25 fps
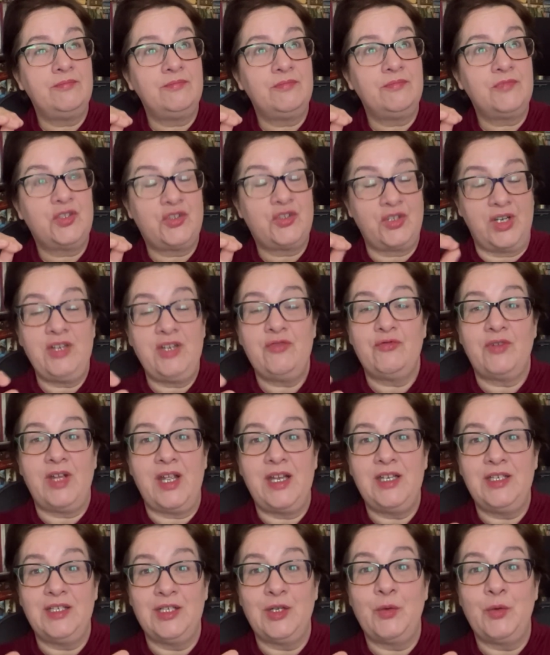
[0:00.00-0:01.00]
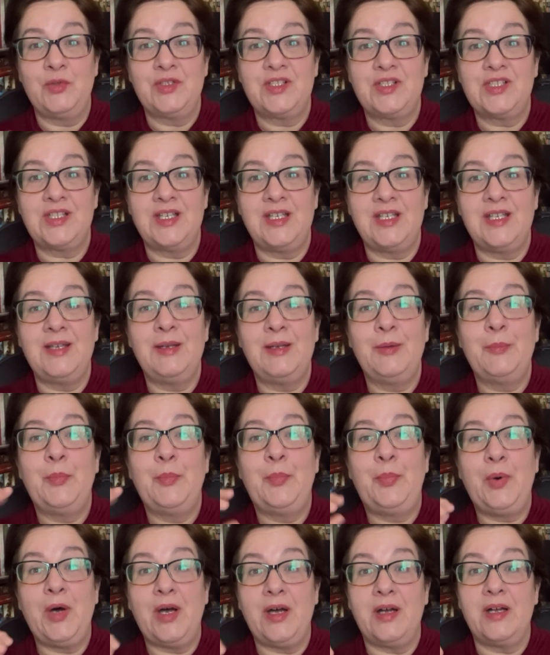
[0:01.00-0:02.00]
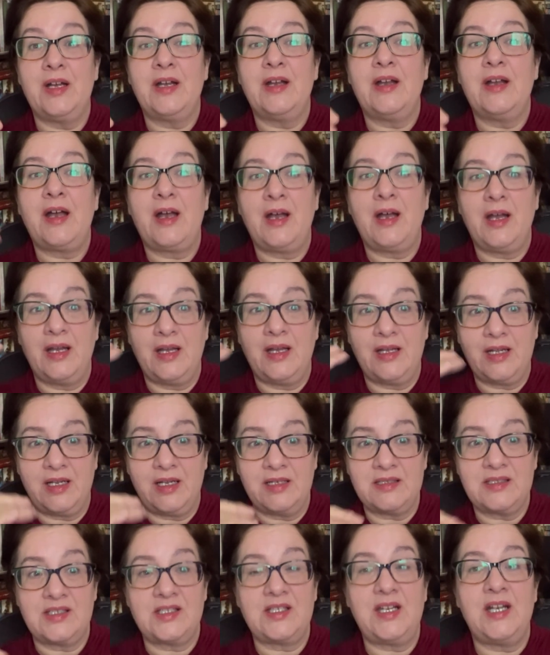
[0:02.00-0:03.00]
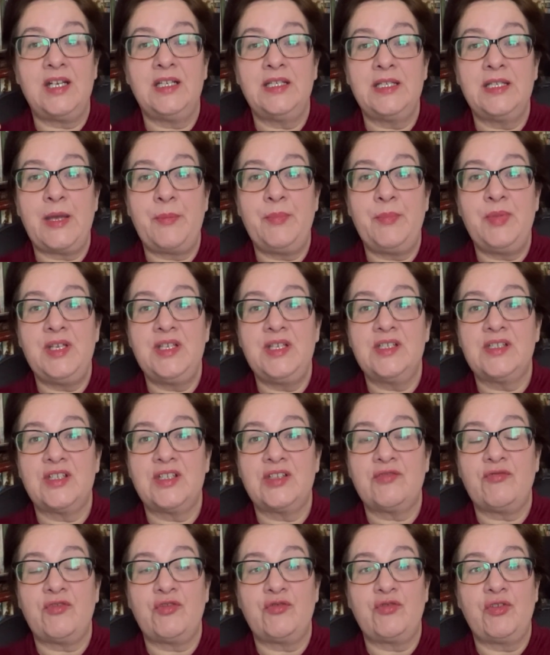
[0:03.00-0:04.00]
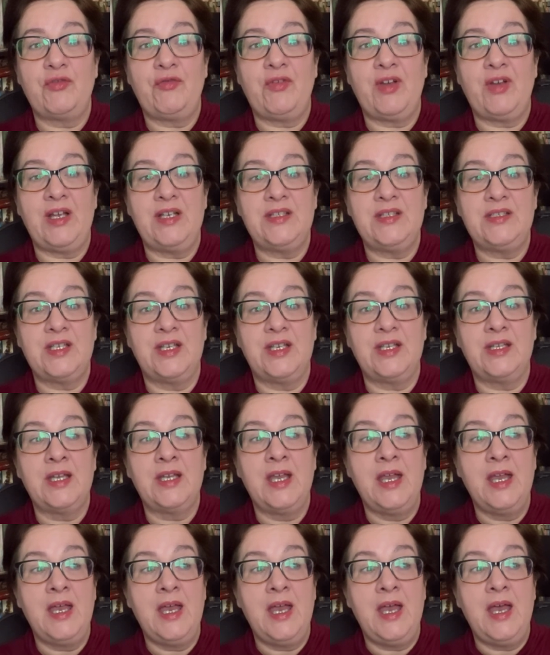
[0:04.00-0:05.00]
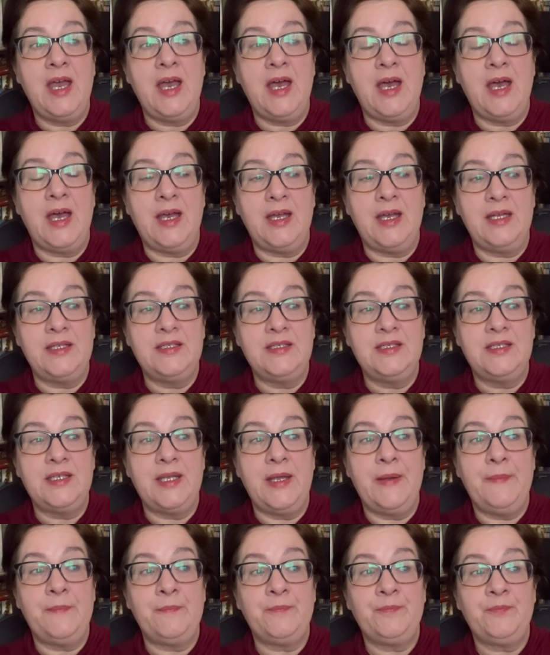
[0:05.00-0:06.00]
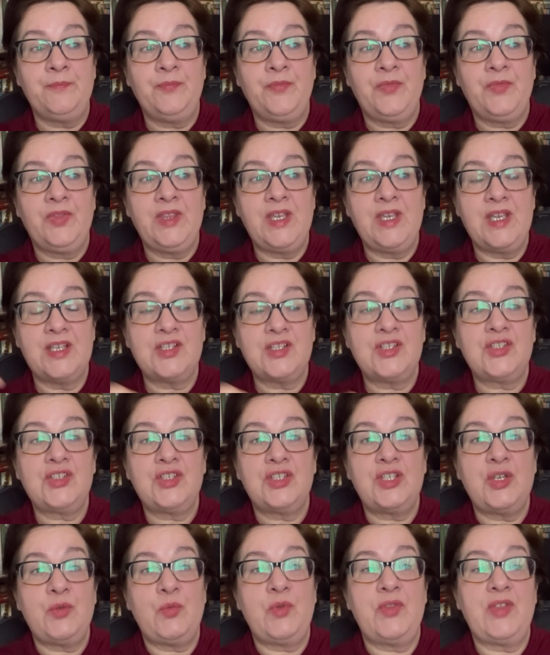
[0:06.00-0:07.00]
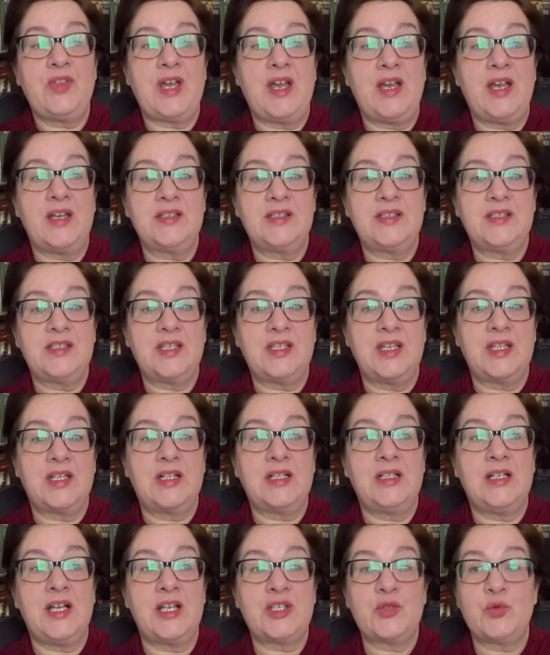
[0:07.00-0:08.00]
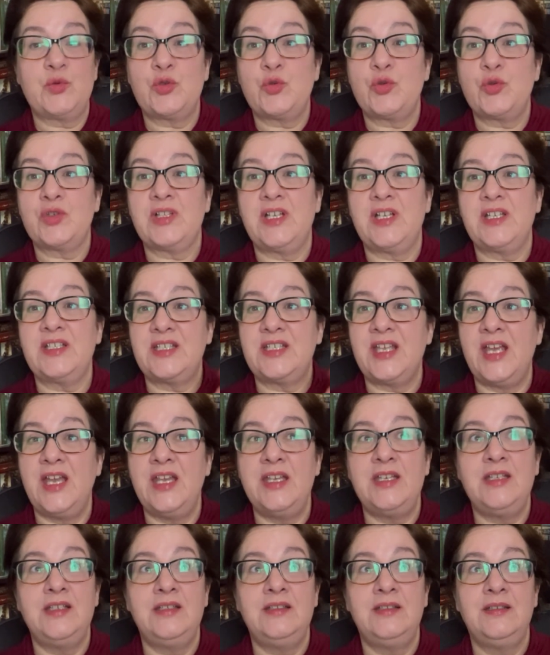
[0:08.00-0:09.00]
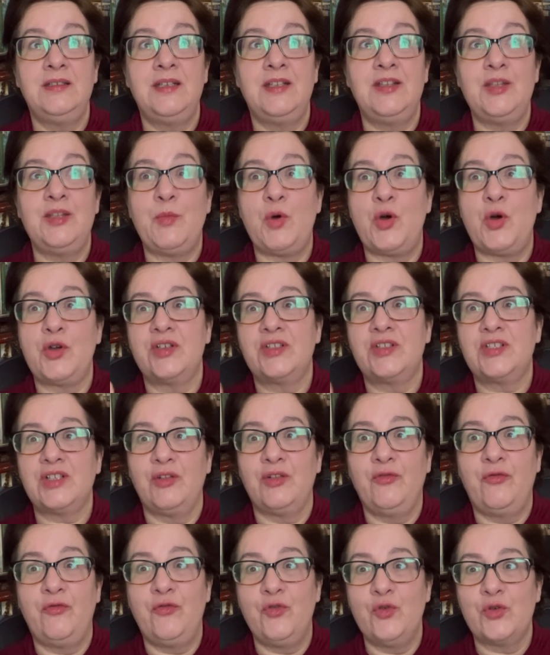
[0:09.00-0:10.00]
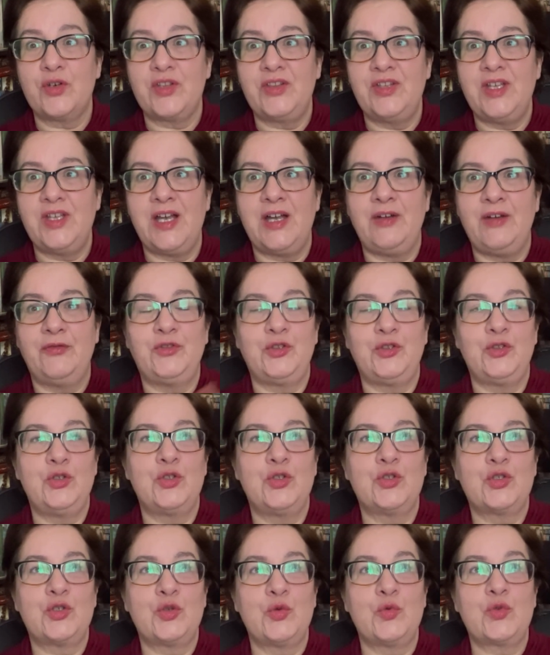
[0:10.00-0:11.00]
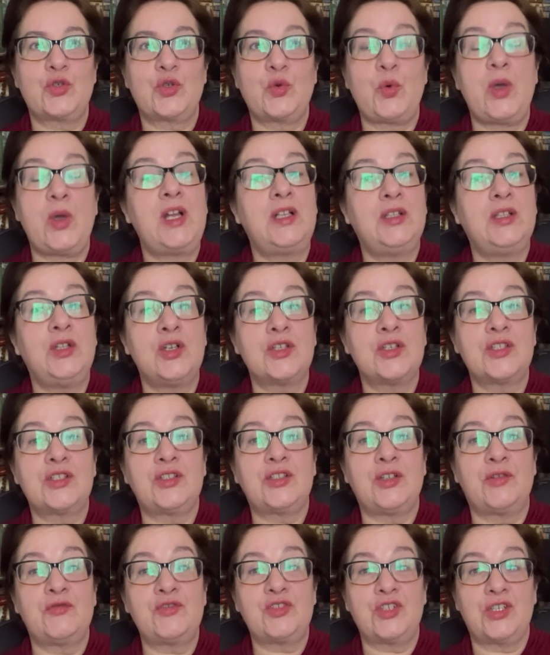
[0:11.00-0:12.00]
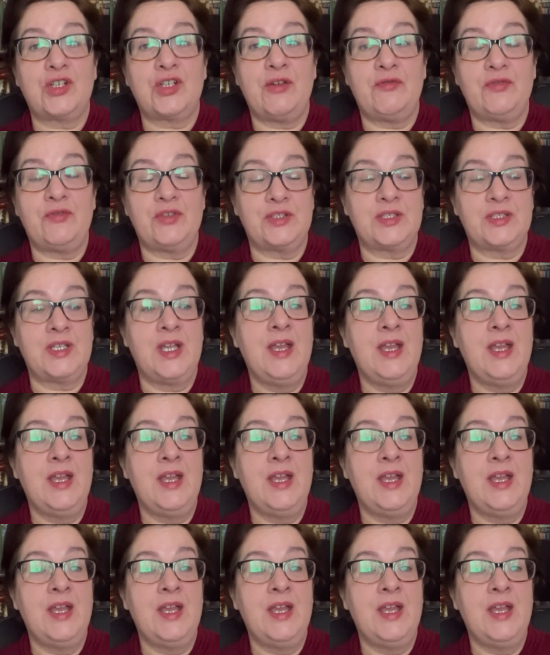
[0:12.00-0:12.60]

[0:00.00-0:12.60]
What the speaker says: great writing, I would say, but certainly a basis for revising. And yesterday with that class, which was like 10 in the morning till 4 in the afternoon, so it was quite a lot of stuff she covered,